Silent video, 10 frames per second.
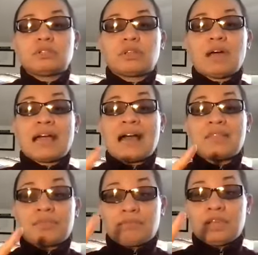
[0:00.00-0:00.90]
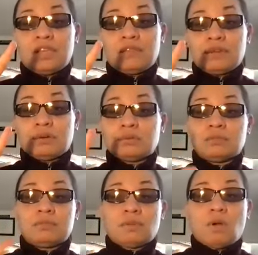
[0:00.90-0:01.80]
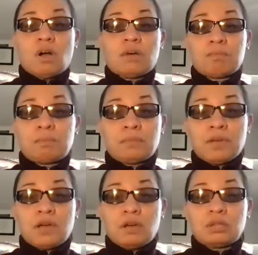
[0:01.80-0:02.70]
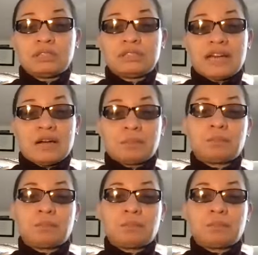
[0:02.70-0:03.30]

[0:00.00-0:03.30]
So I got 3 of those all hooked up,